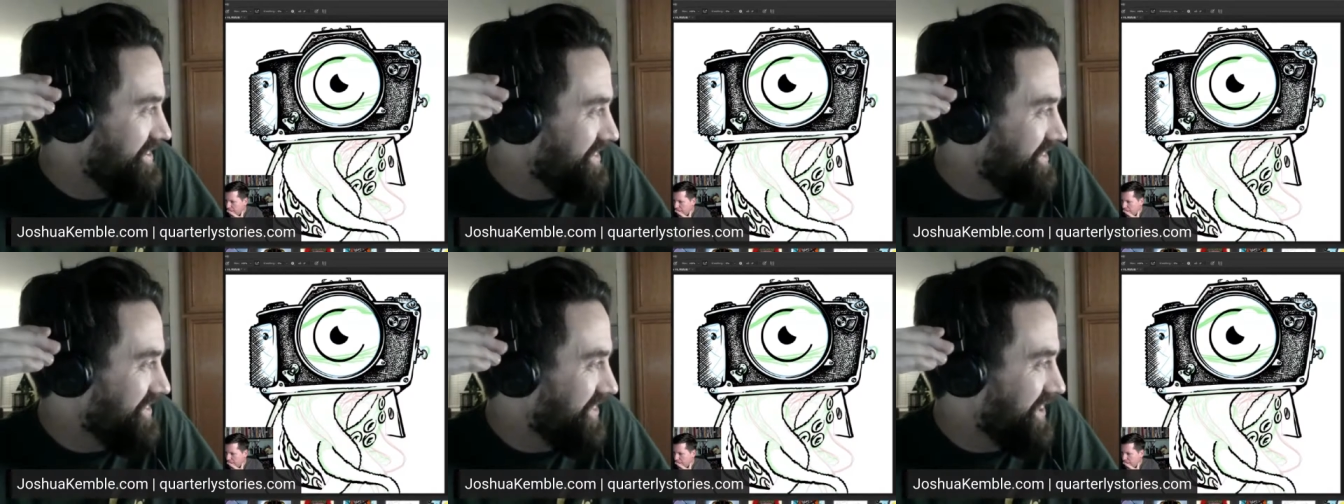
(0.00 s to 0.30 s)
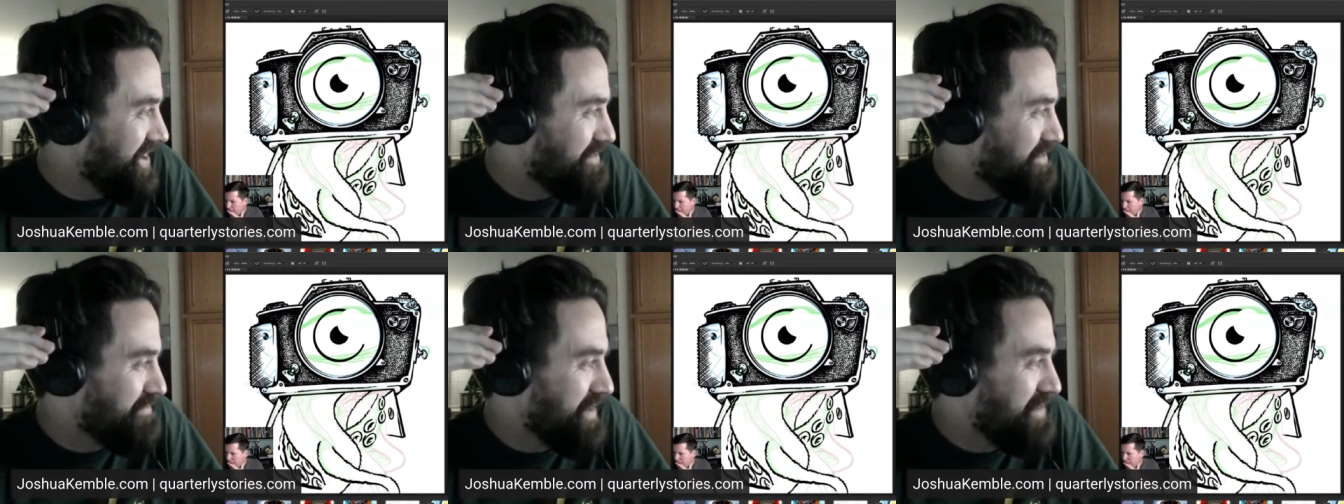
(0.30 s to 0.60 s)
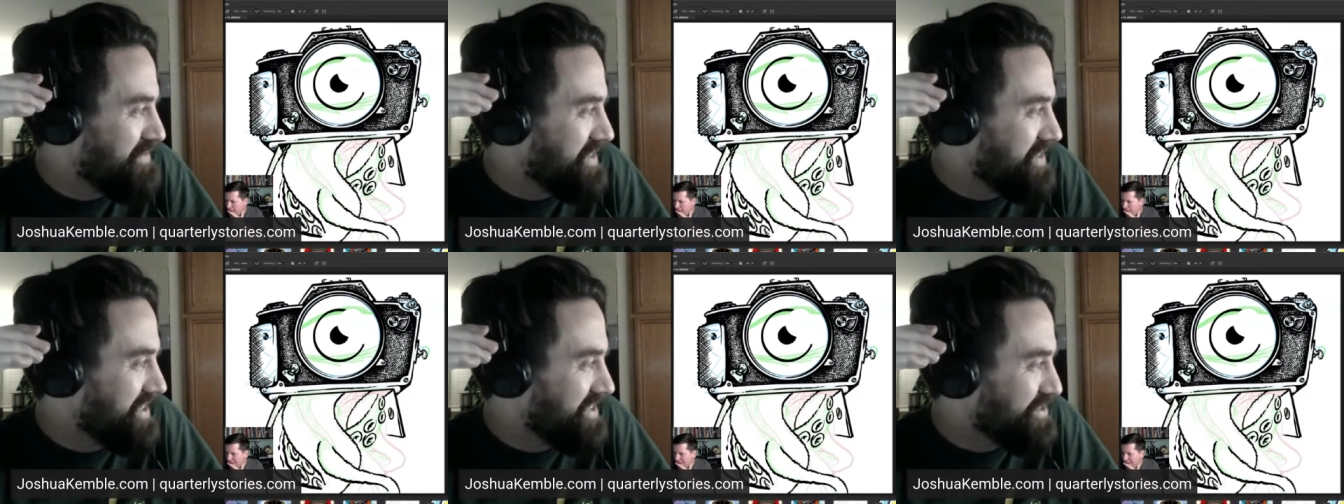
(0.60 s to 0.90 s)
Like,
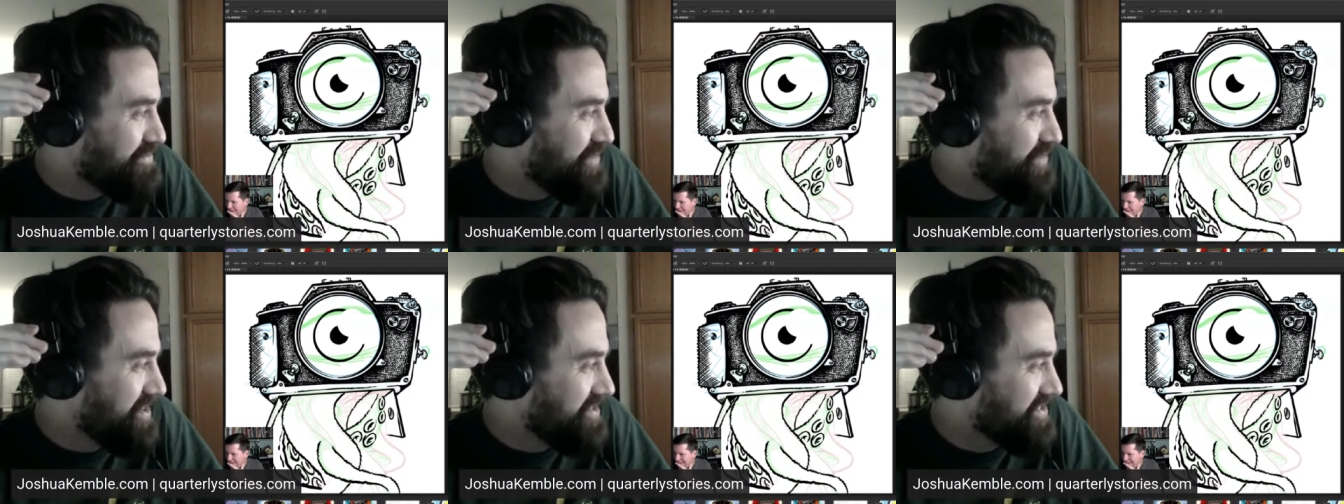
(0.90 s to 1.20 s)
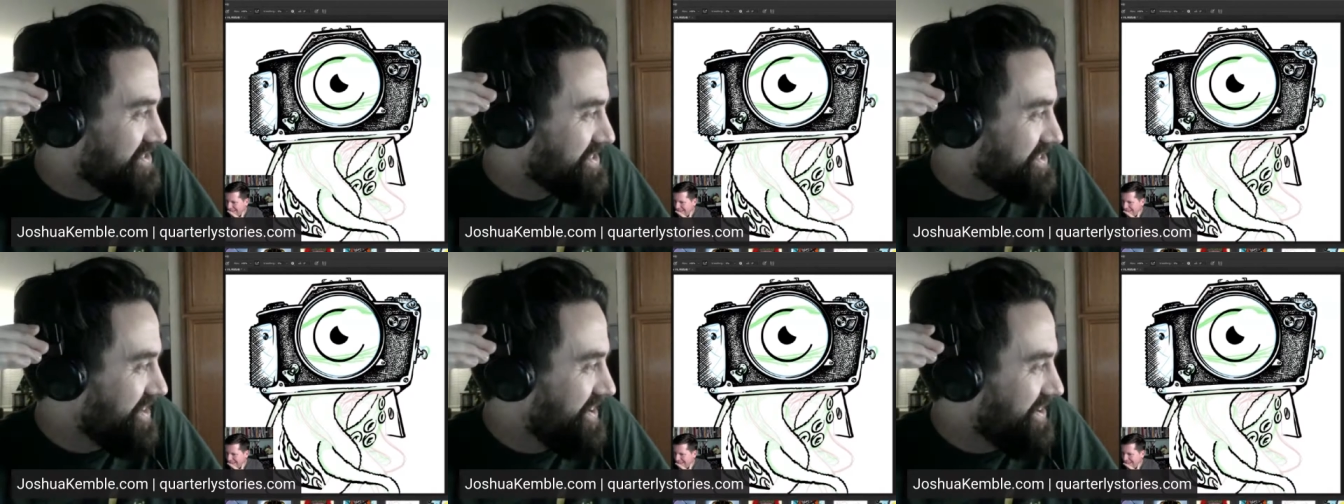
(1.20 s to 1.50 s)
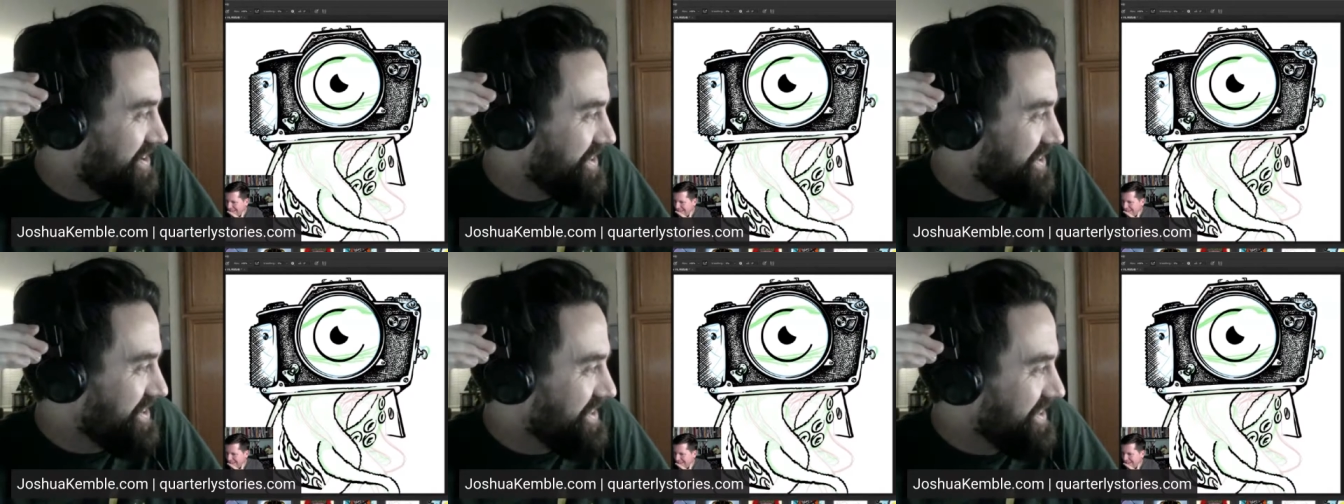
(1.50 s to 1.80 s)
maybe that's where it
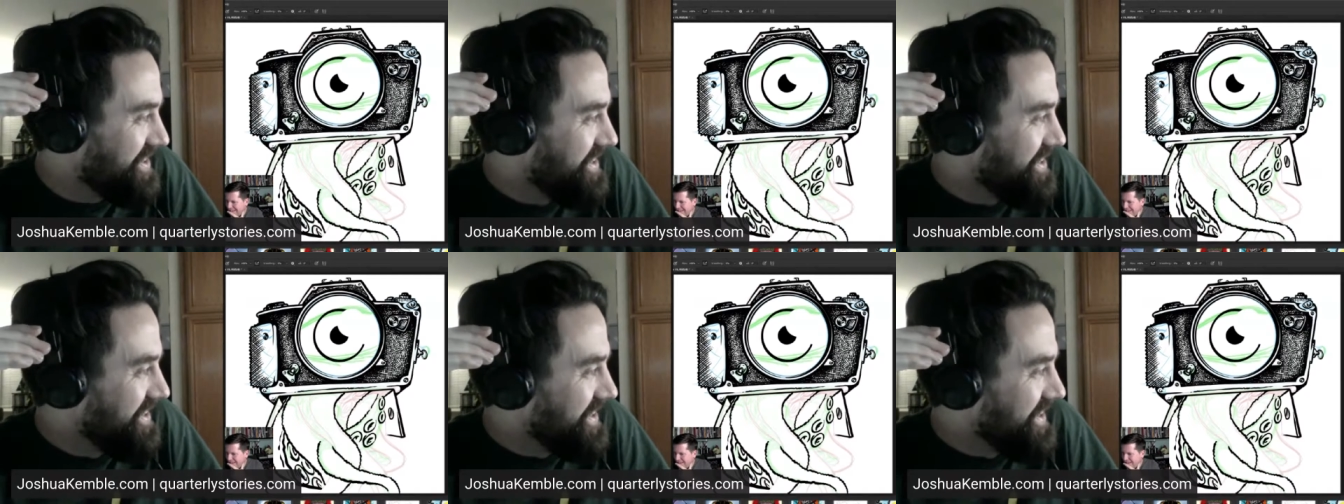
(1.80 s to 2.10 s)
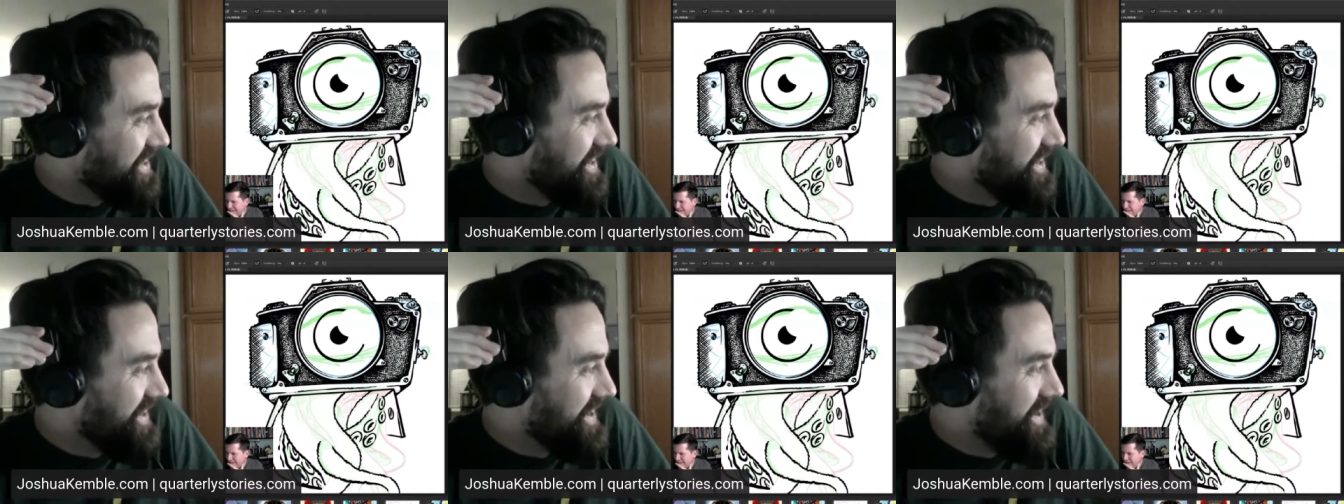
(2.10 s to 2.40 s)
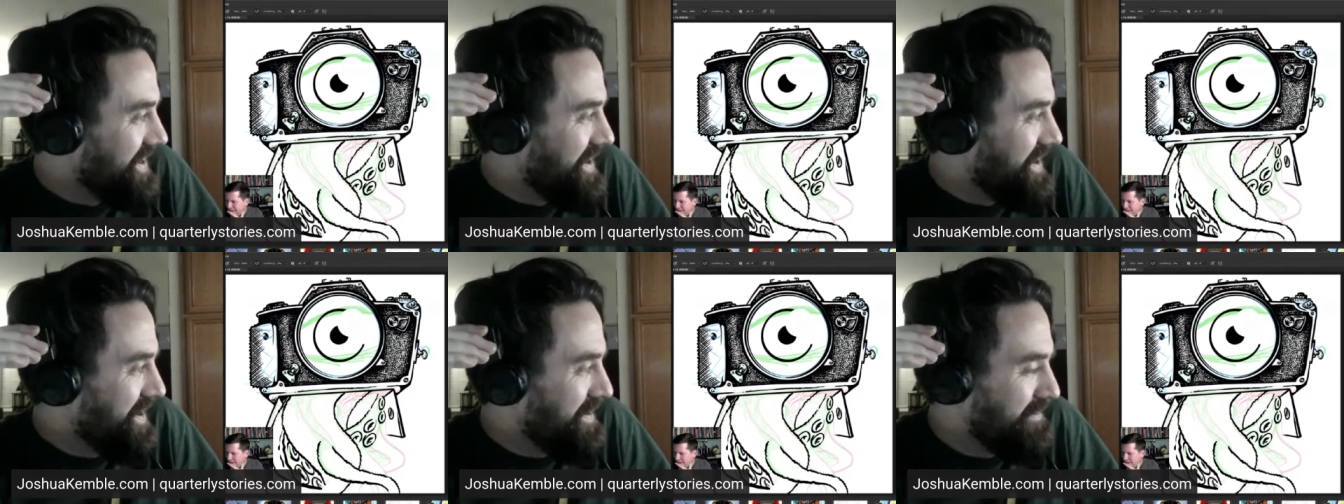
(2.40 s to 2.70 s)
started.
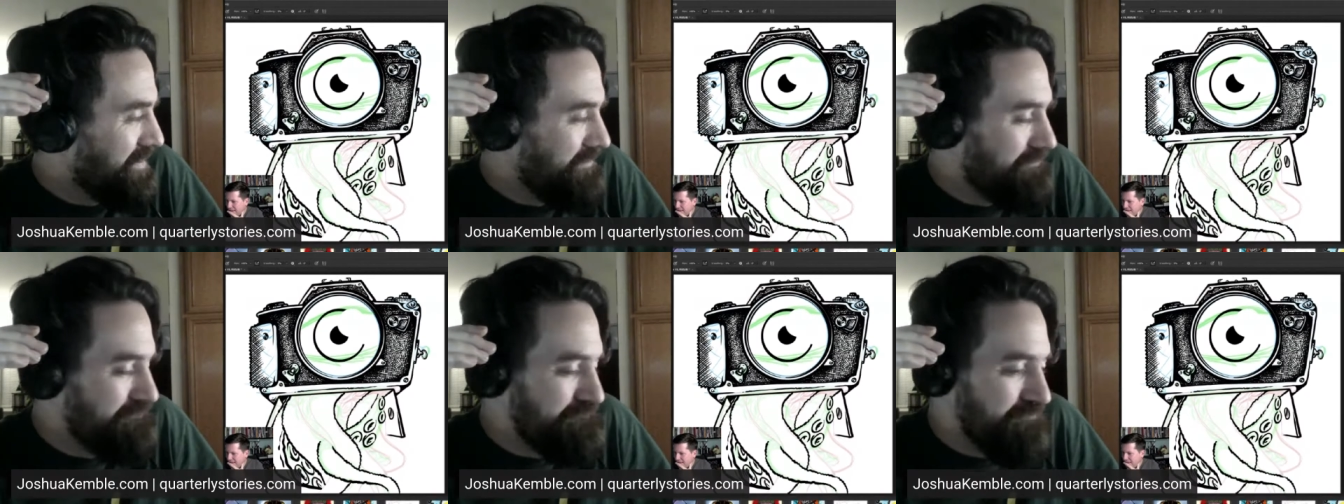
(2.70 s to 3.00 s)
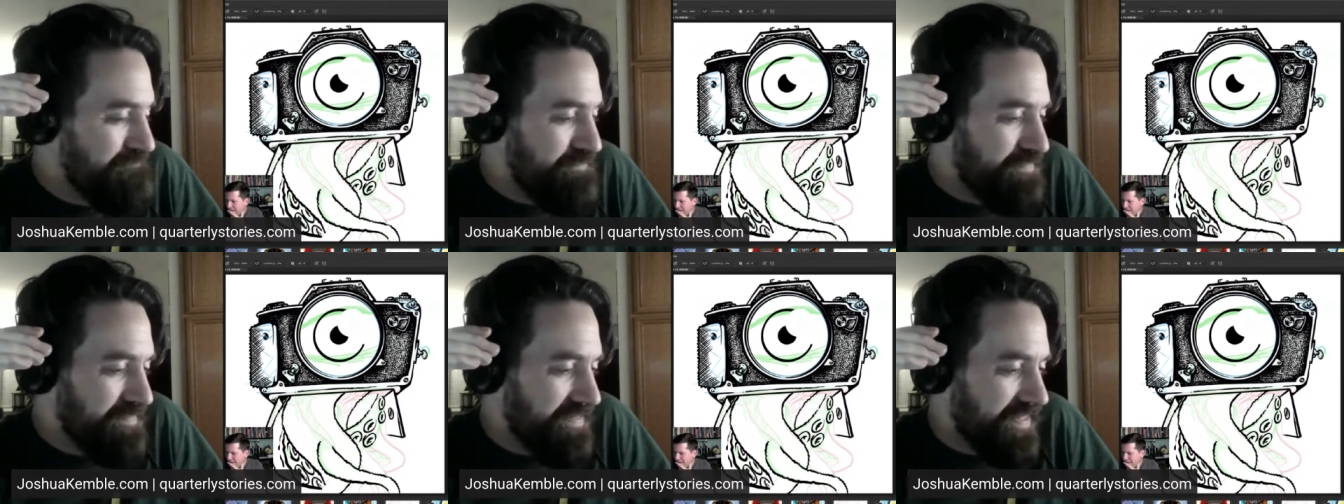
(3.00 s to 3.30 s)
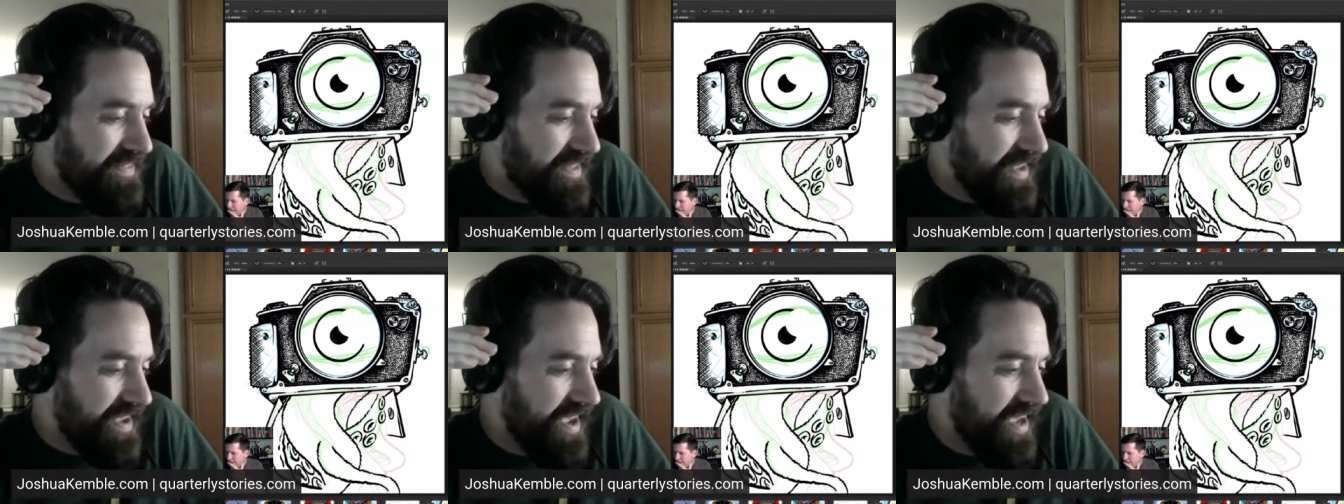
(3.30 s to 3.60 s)

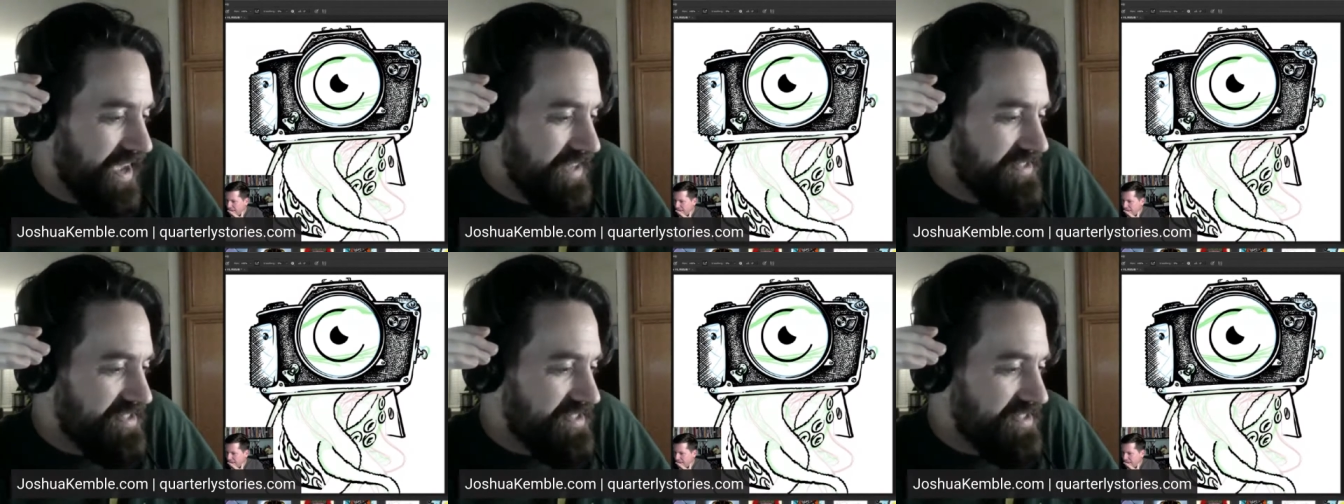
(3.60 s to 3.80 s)
And